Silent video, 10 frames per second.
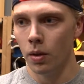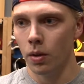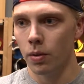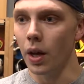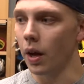
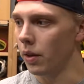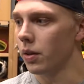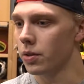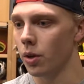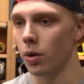Yeah, I
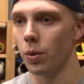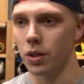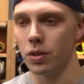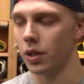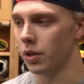think so. We
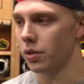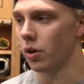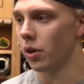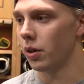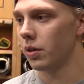just didn't
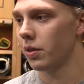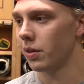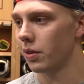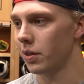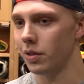score.
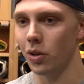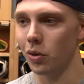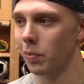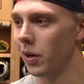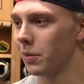That's the
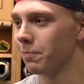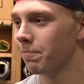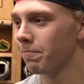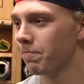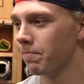only part. Yeah.